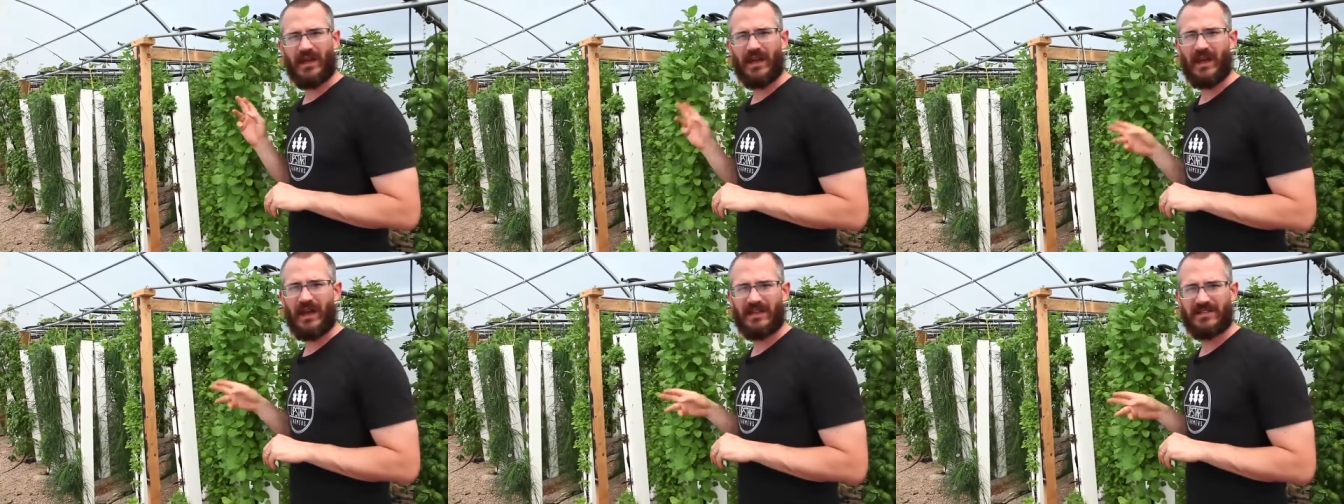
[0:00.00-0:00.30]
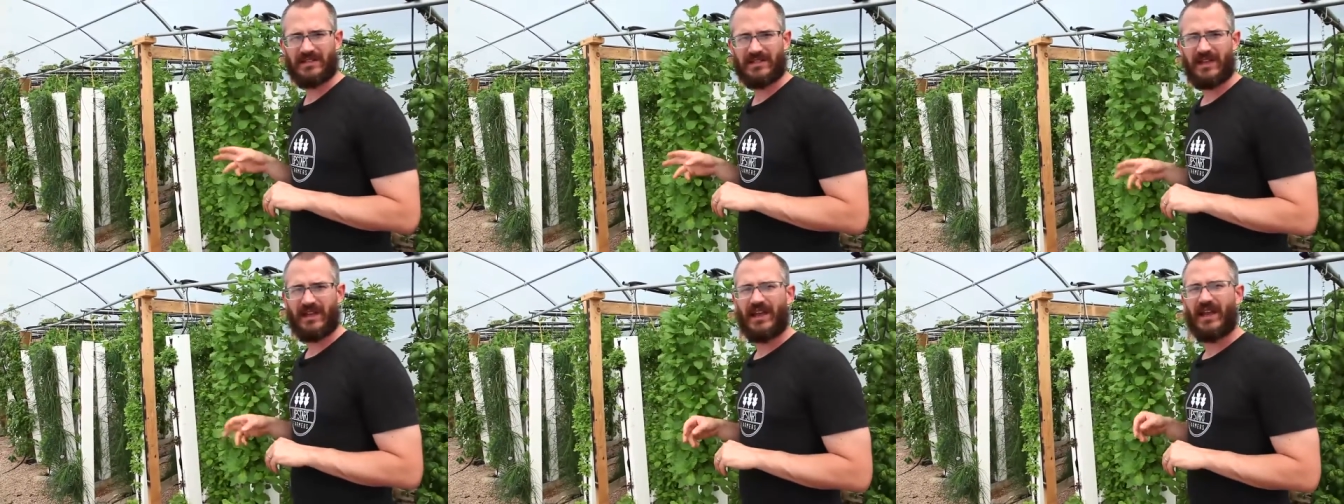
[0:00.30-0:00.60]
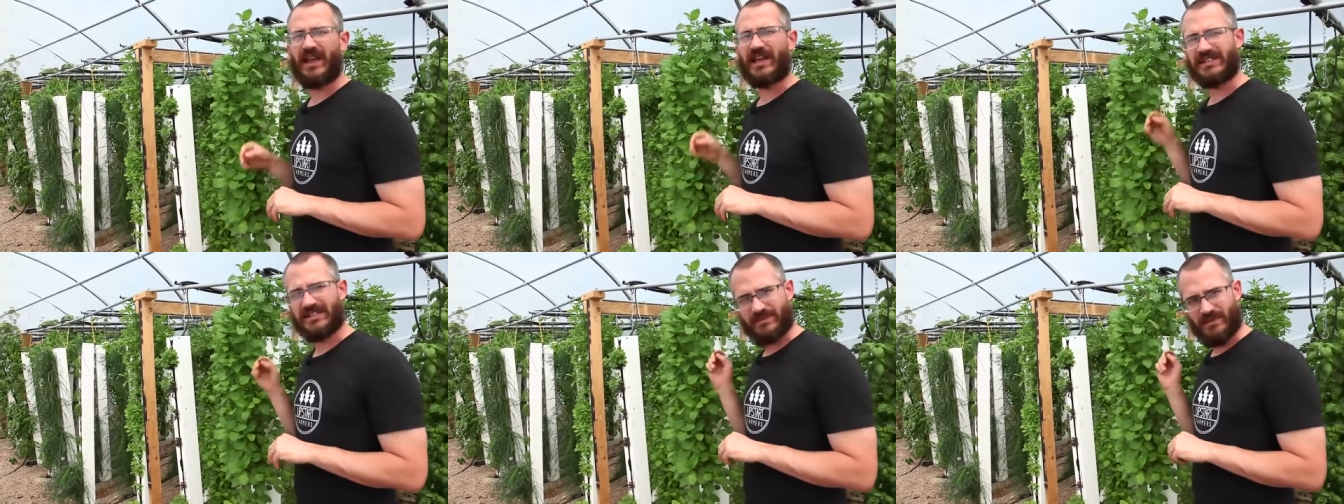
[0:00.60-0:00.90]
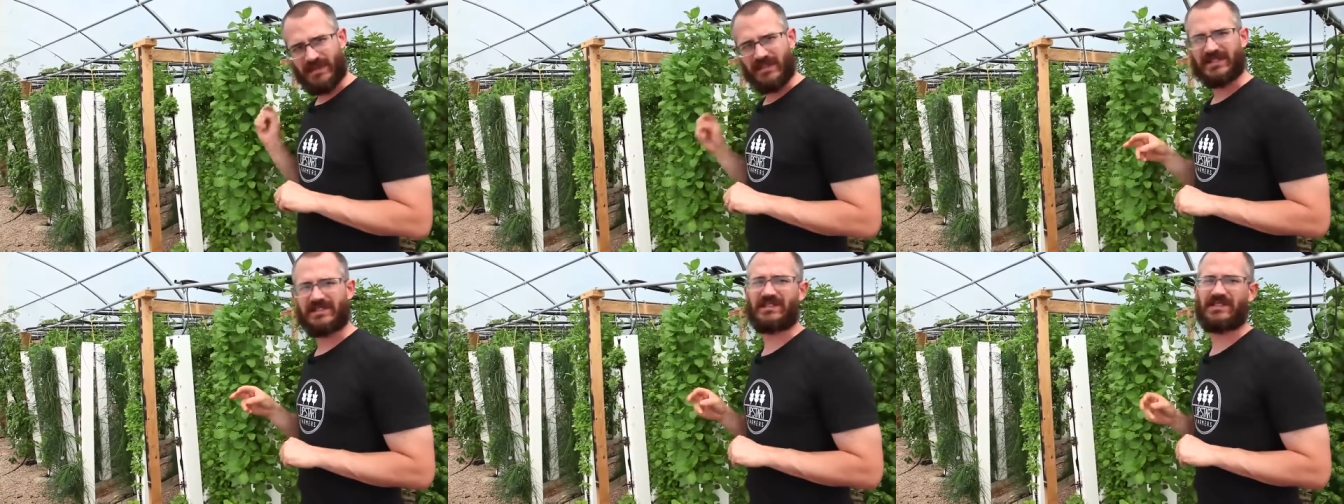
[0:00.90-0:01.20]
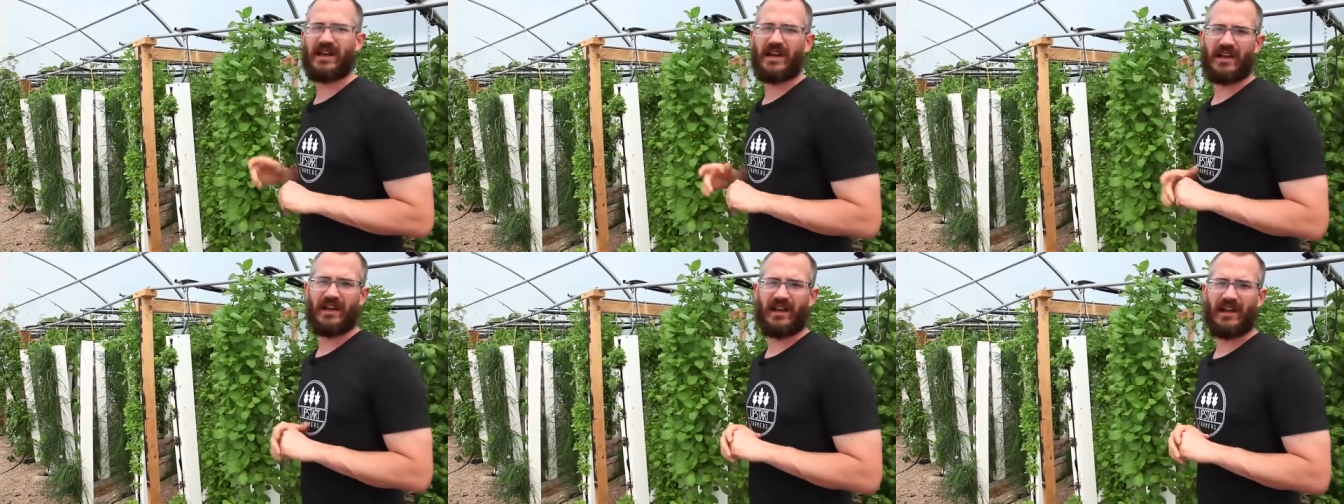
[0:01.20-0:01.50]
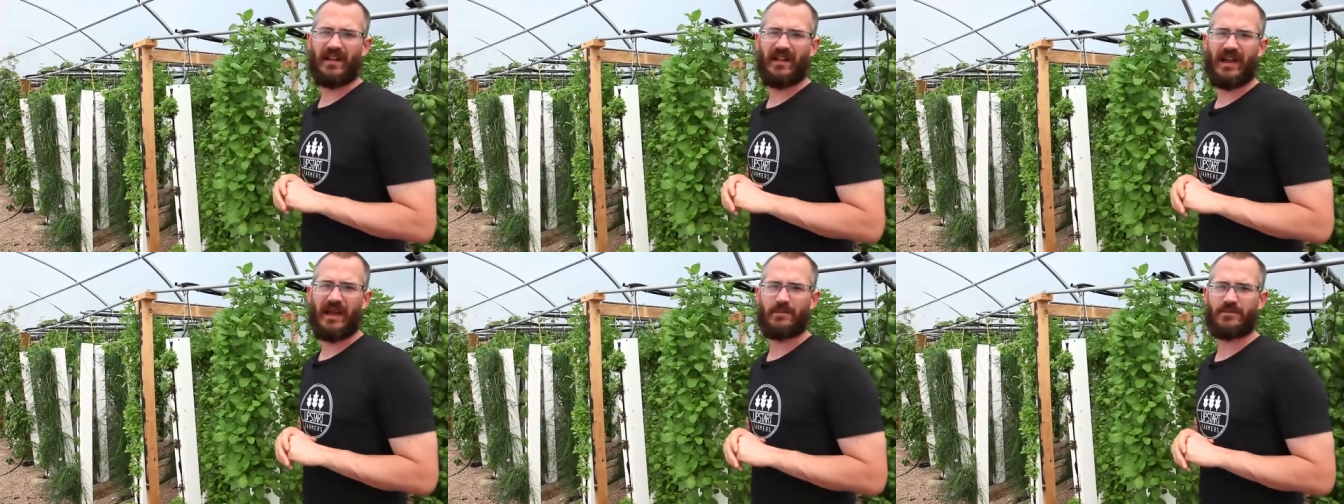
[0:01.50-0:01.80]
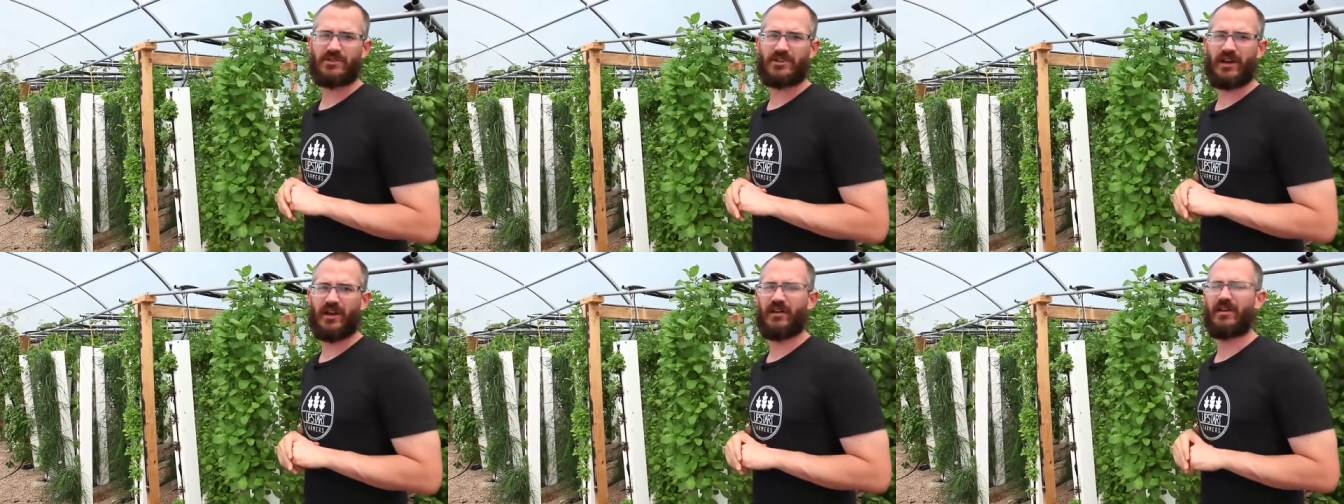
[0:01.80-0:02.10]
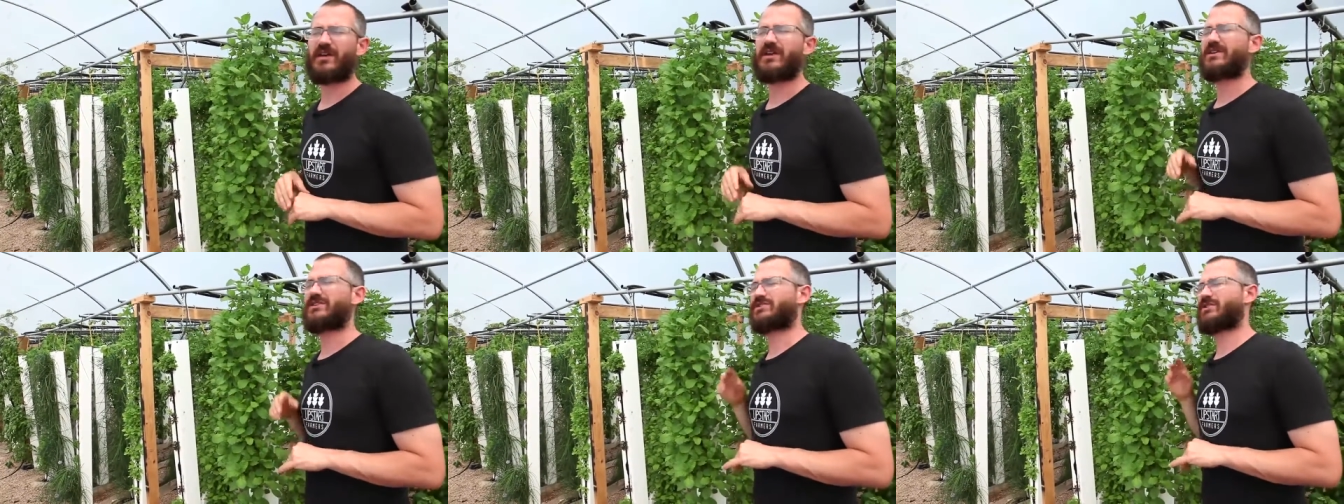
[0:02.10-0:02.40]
cut and being stuck in a clamshell.